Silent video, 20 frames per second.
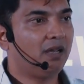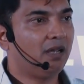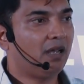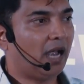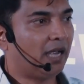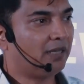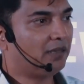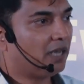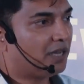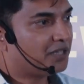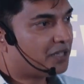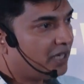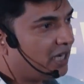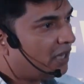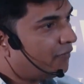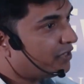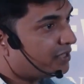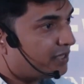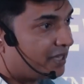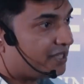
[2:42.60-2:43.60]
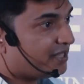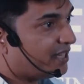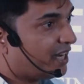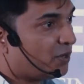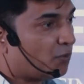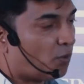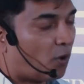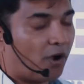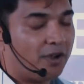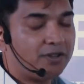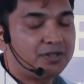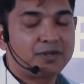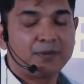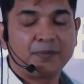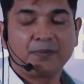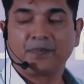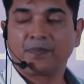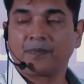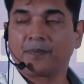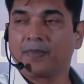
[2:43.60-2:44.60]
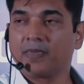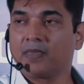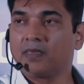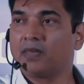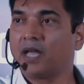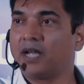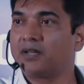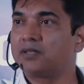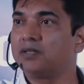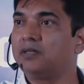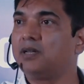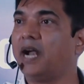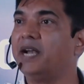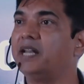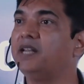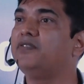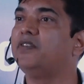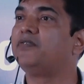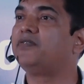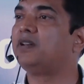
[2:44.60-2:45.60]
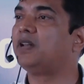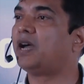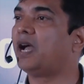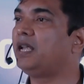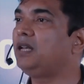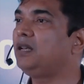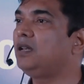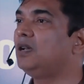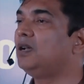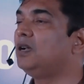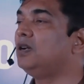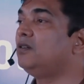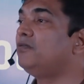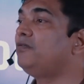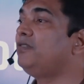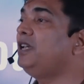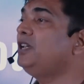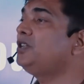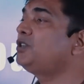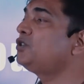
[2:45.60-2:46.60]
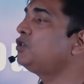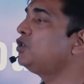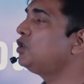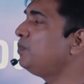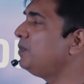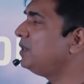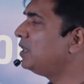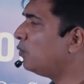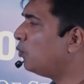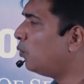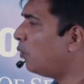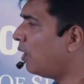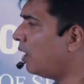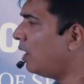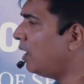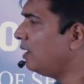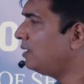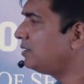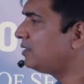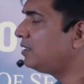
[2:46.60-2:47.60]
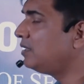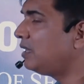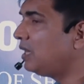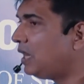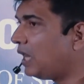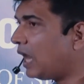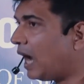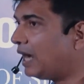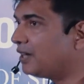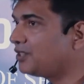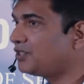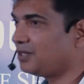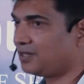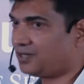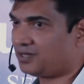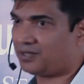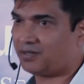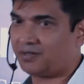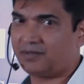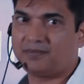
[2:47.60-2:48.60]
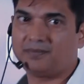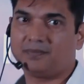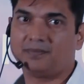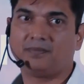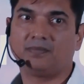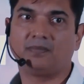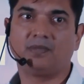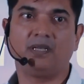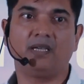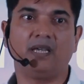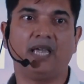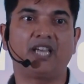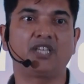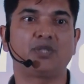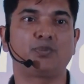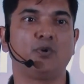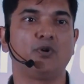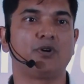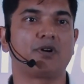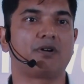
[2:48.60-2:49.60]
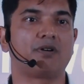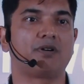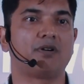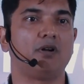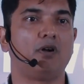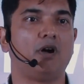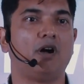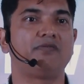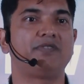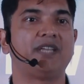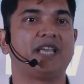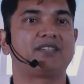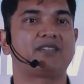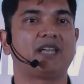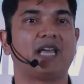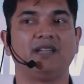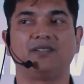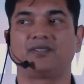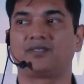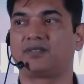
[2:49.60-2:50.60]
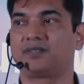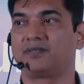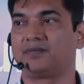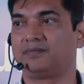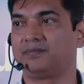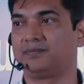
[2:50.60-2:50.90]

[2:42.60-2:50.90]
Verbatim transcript: And the agenda which they set was that nineteen fifty-nine we should be the world's largest exporter of textiles.